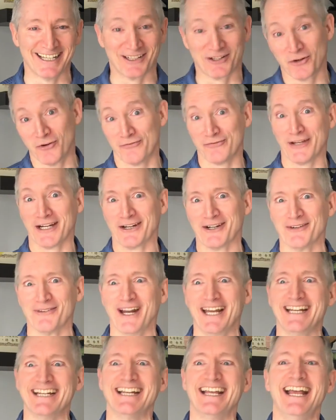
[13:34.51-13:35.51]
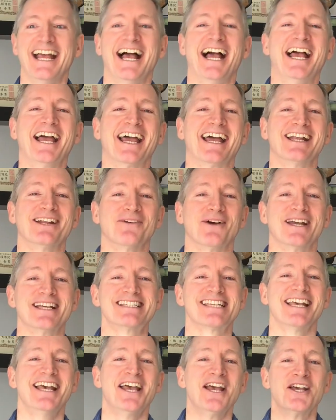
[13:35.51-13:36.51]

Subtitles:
Go figure, right? Anyways,